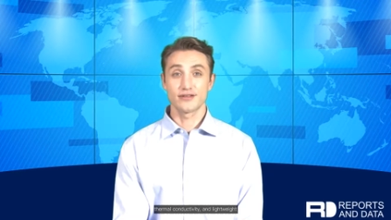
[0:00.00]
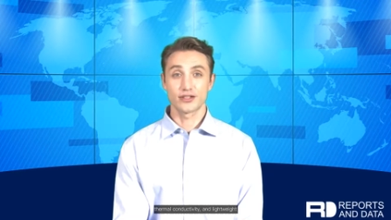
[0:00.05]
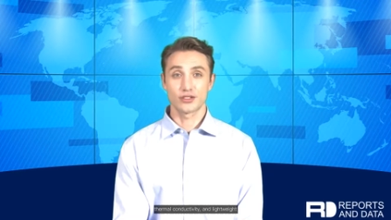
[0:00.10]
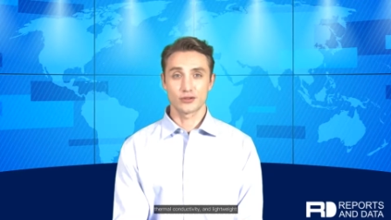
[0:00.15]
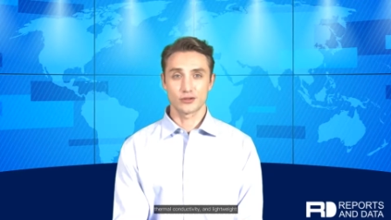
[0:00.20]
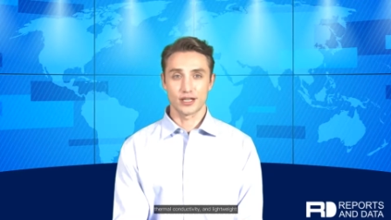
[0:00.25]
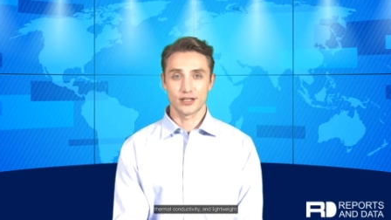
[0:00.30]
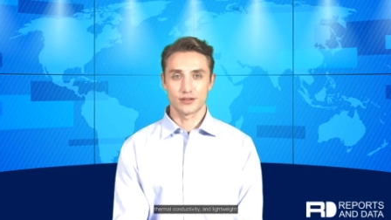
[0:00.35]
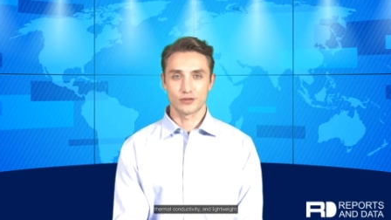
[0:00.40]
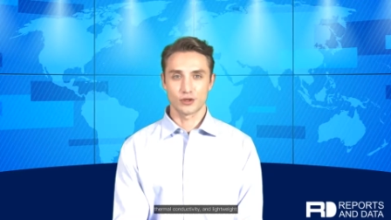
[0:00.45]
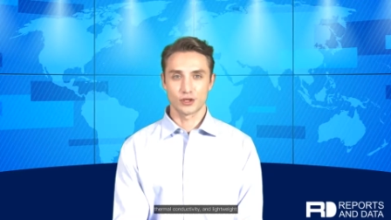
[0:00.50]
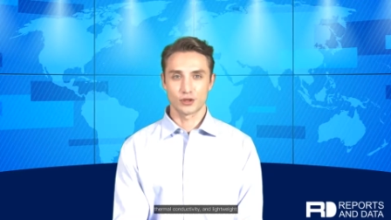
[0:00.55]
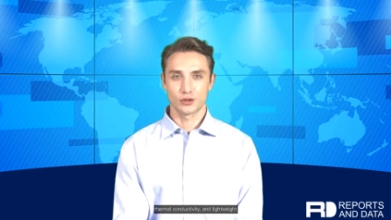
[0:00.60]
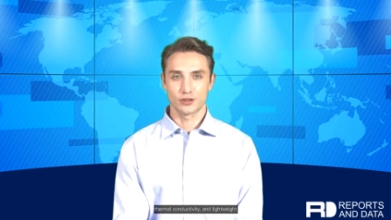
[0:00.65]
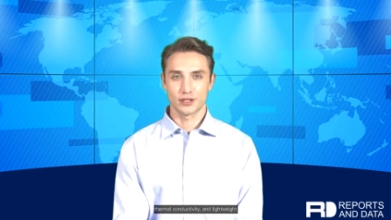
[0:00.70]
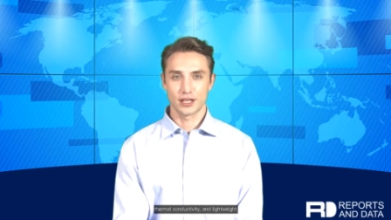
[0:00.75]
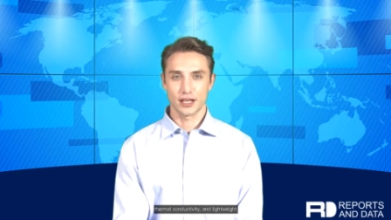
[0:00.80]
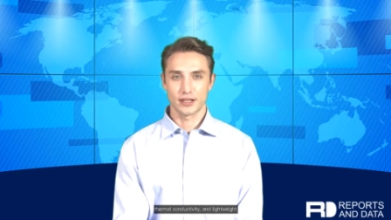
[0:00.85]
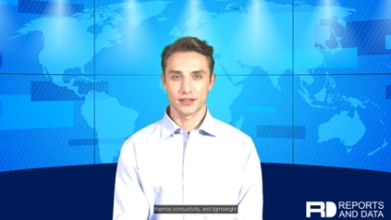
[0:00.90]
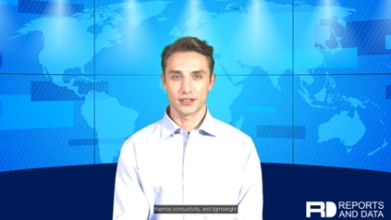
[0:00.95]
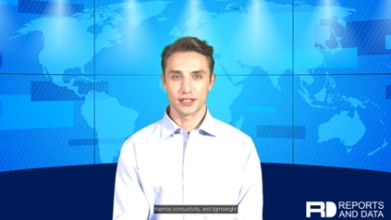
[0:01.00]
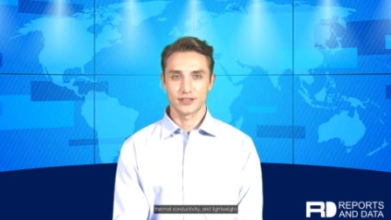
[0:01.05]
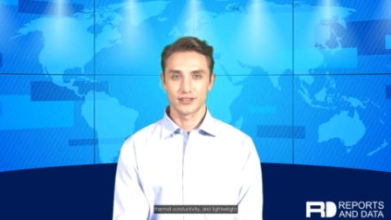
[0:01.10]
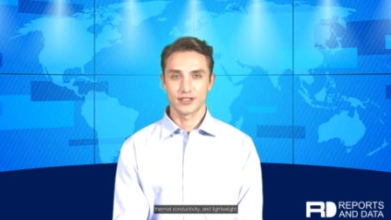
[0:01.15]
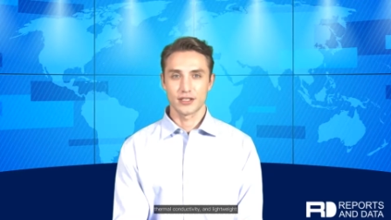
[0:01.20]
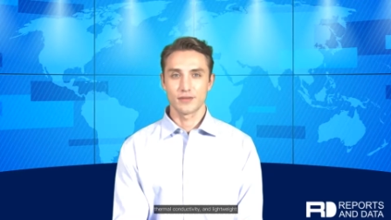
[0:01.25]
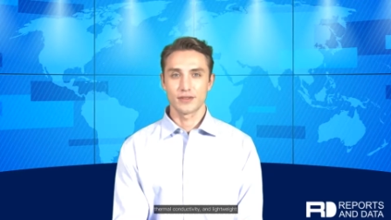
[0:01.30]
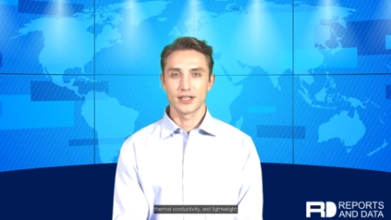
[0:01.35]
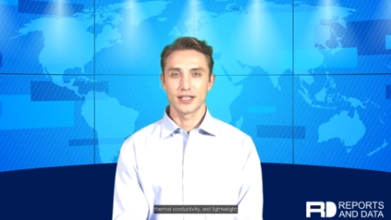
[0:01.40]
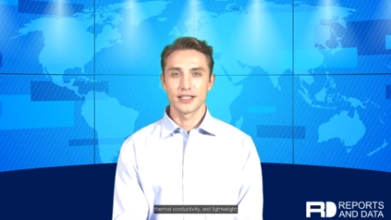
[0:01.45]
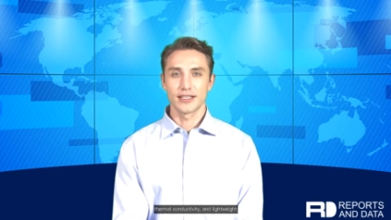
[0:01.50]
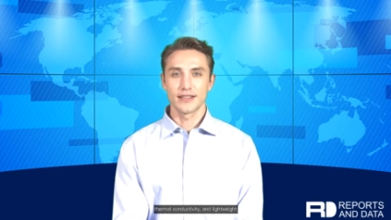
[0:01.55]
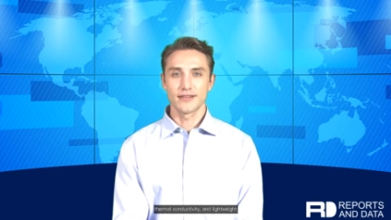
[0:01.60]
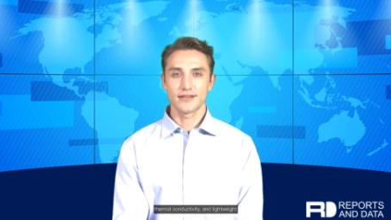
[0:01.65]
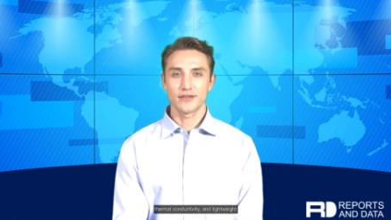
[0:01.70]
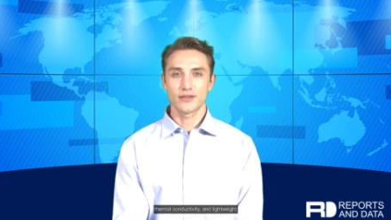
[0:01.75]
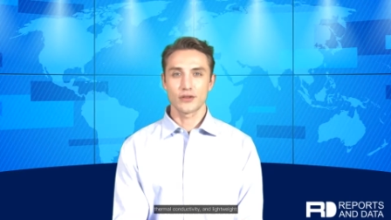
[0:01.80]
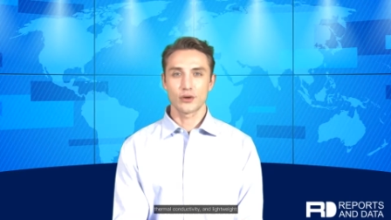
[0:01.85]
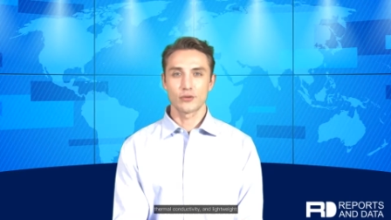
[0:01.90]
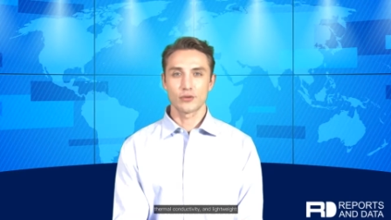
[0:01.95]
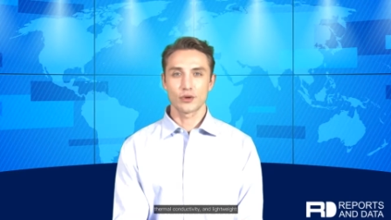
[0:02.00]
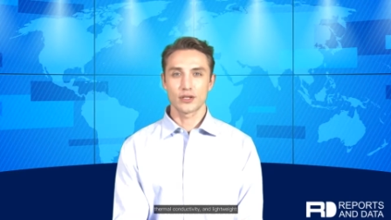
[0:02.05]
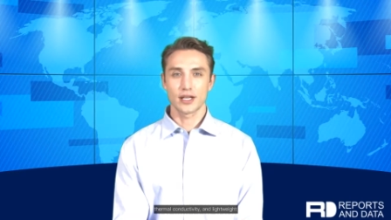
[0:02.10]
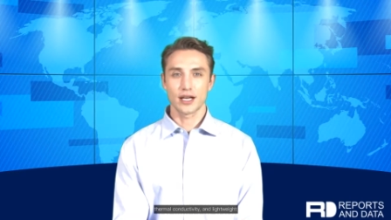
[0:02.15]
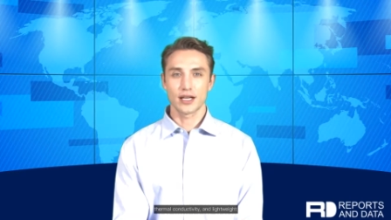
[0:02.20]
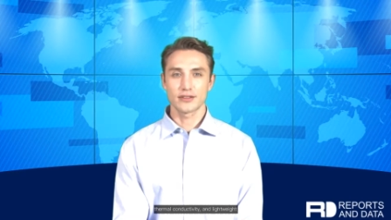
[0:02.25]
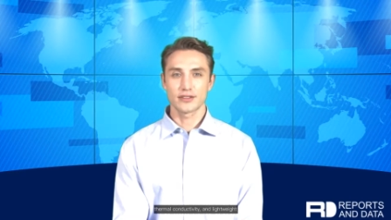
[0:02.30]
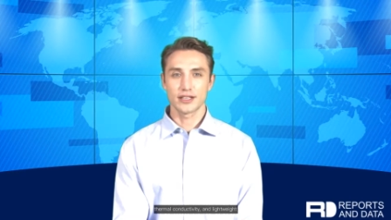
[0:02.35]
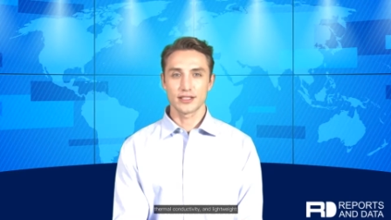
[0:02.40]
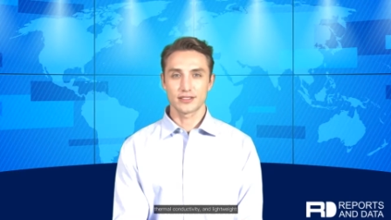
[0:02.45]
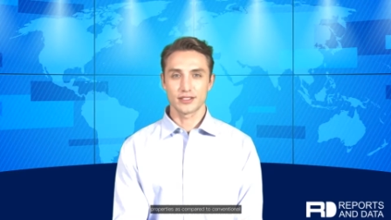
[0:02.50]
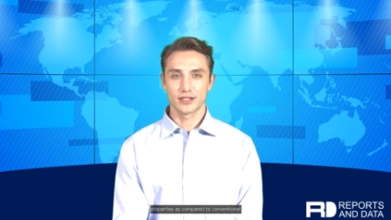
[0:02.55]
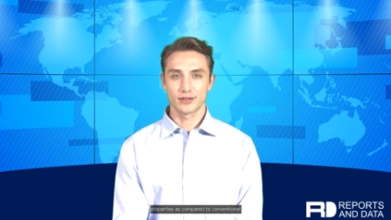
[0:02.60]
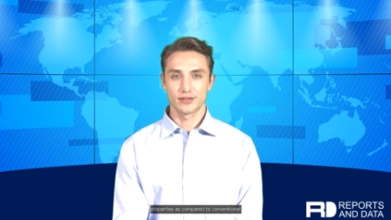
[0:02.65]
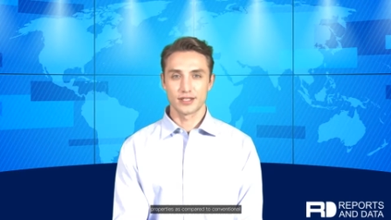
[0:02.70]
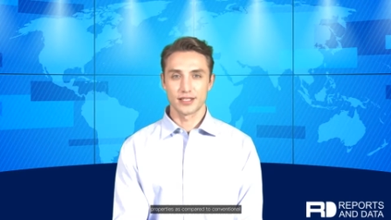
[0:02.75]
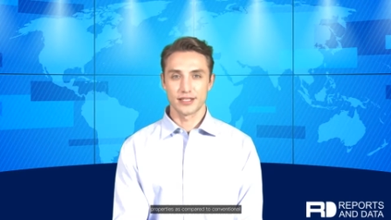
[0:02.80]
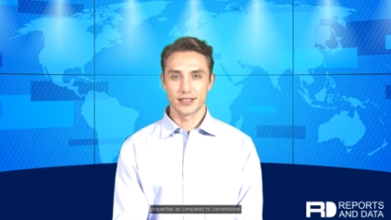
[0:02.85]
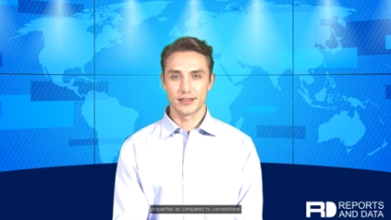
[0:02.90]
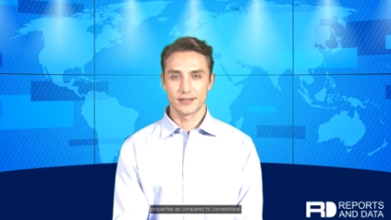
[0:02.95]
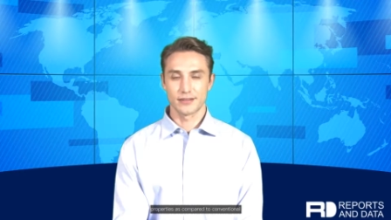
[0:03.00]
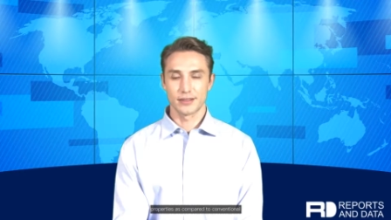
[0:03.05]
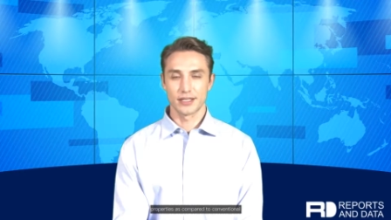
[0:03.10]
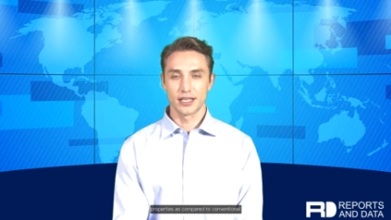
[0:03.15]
electrical conductivity, thermal conductivity,